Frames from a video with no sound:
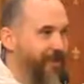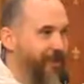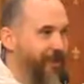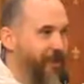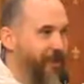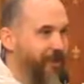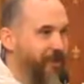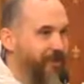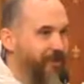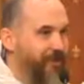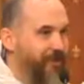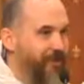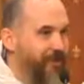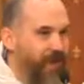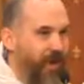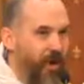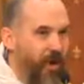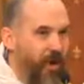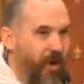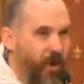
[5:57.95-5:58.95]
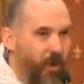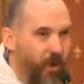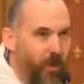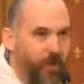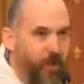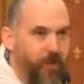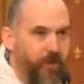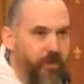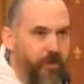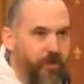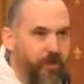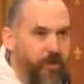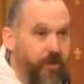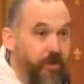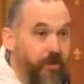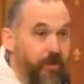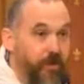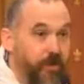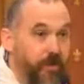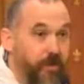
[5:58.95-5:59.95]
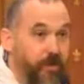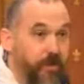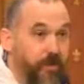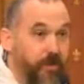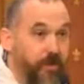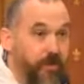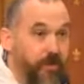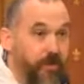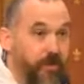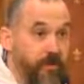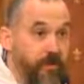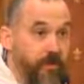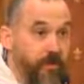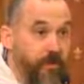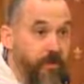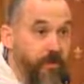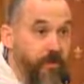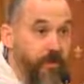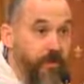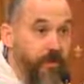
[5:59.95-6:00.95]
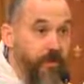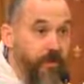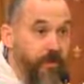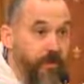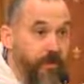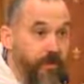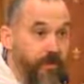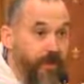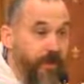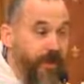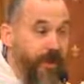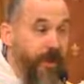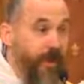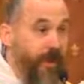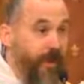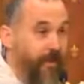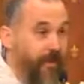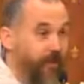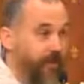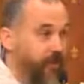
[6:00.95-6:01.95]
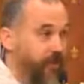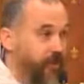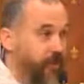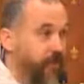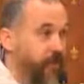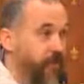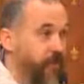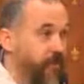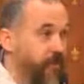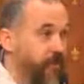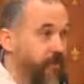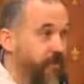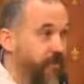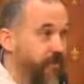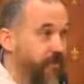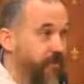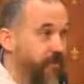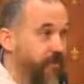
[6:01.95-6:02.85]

You received a whole Jesus, not half a Jesus,